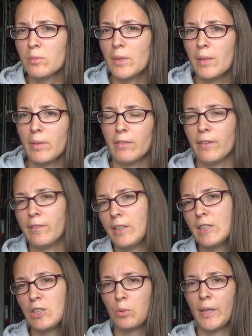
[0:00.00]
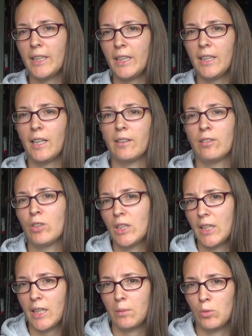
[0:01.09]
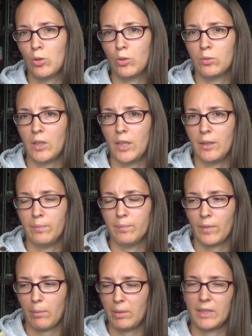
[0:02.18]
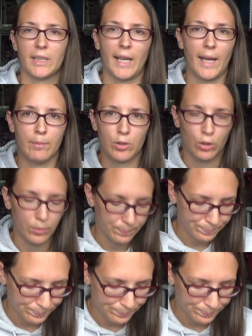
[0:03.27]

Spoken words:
maybe, 15 to 20. I know you can get them on like places like Amazon.